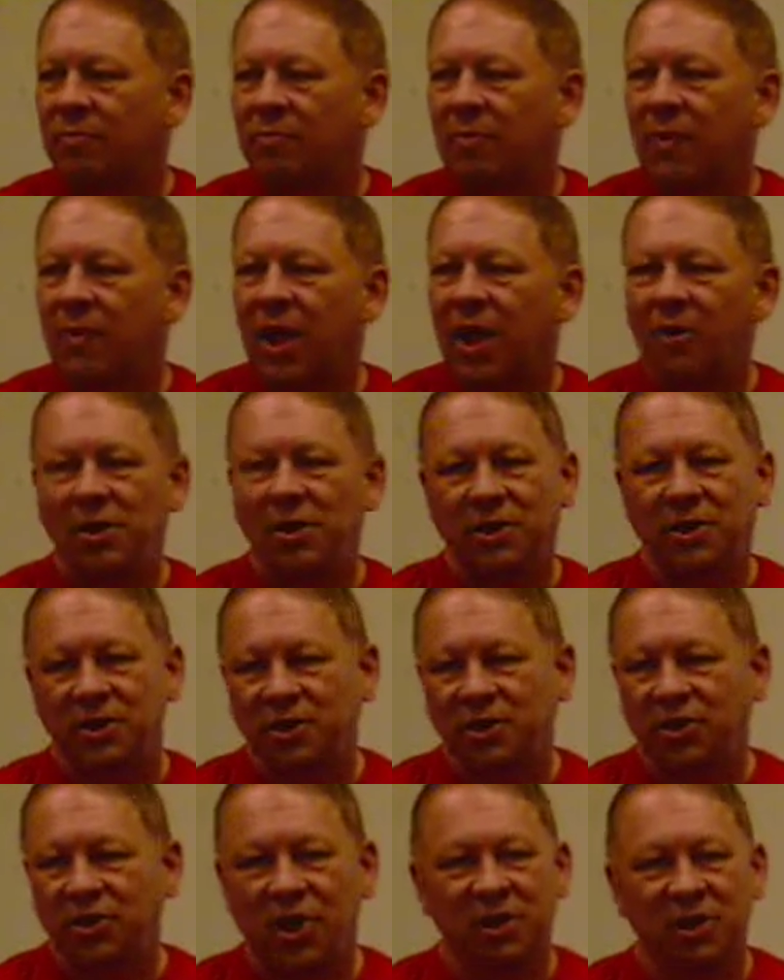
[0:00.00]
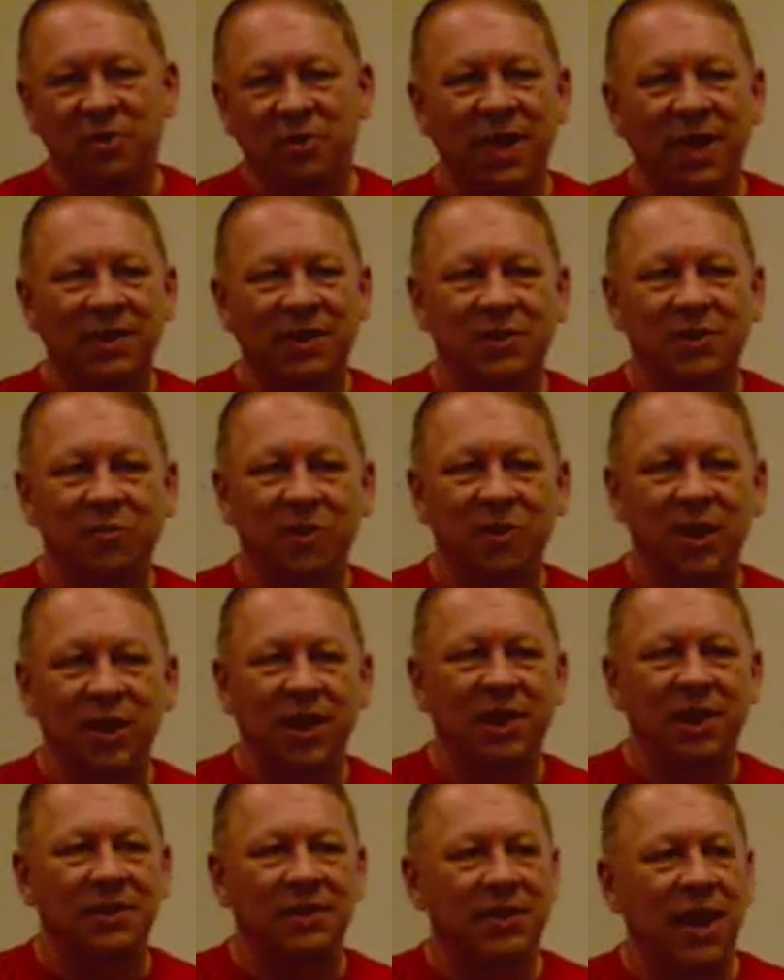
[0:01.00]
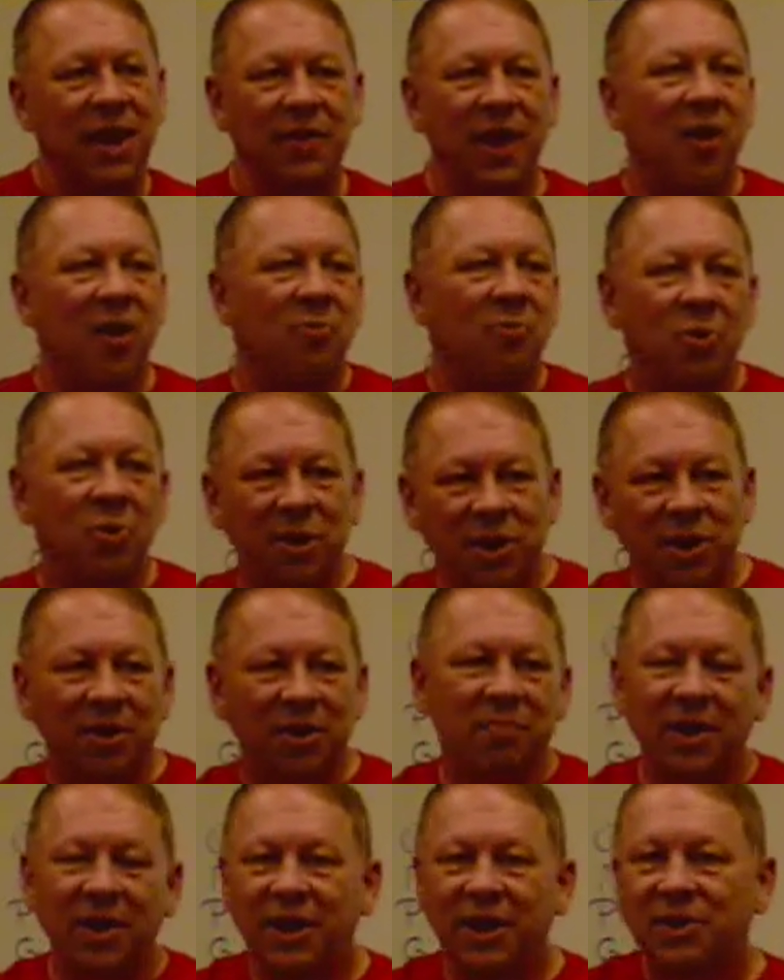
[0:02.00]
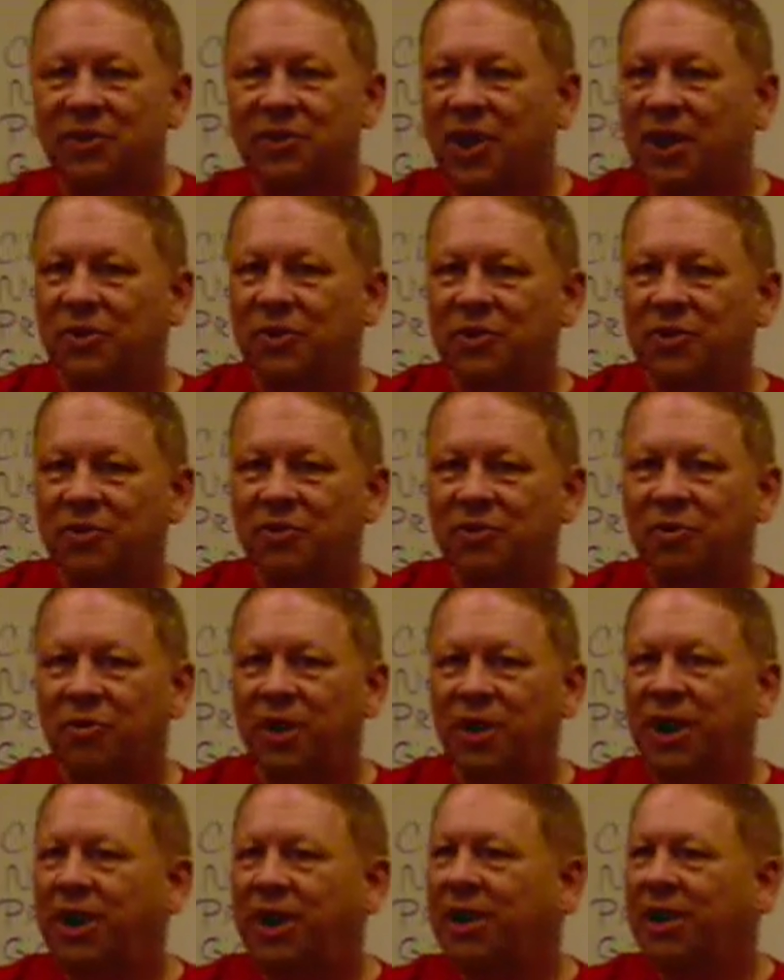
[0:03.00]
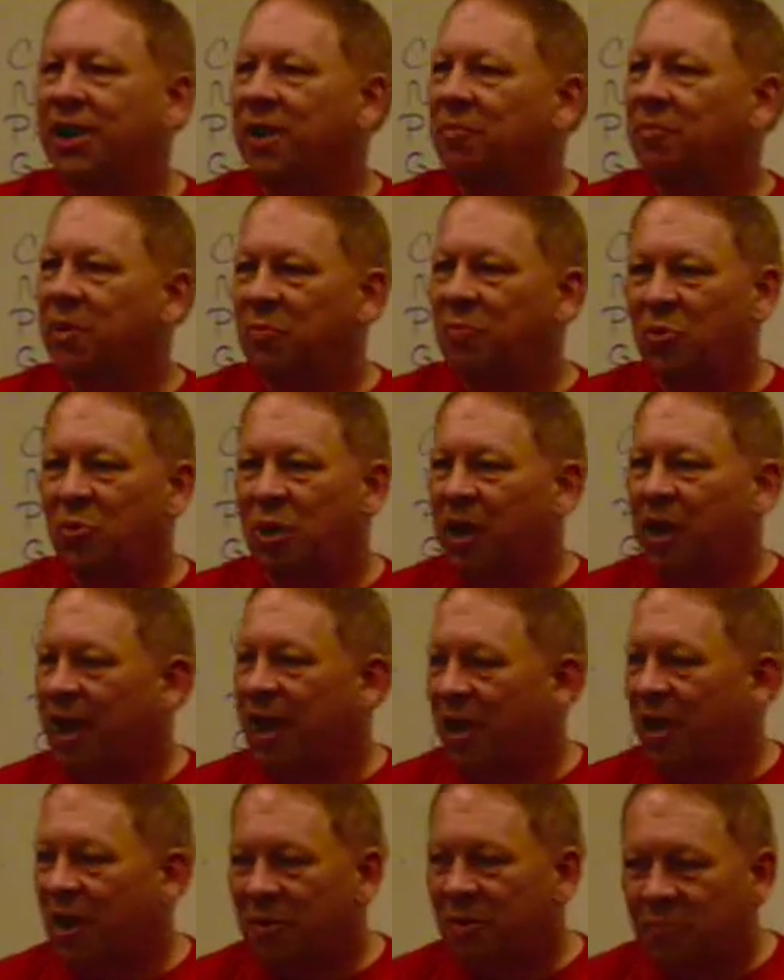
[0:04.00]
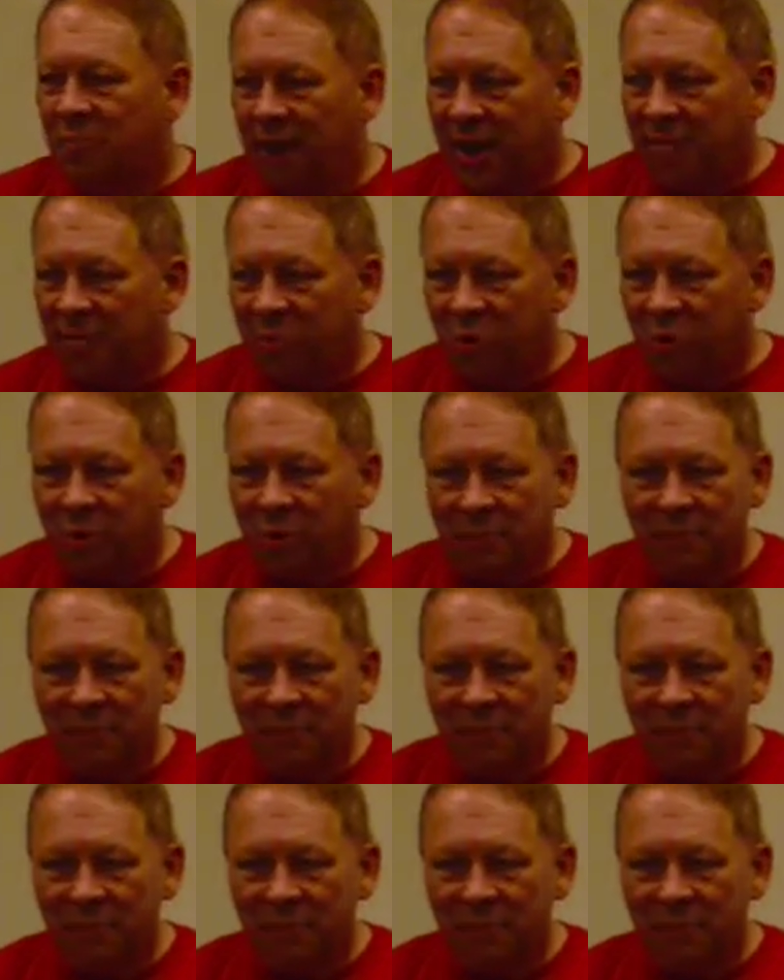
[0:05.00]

Now, it all depends on what it is. Now, the output could be just on the screen, it could be printing out on paper,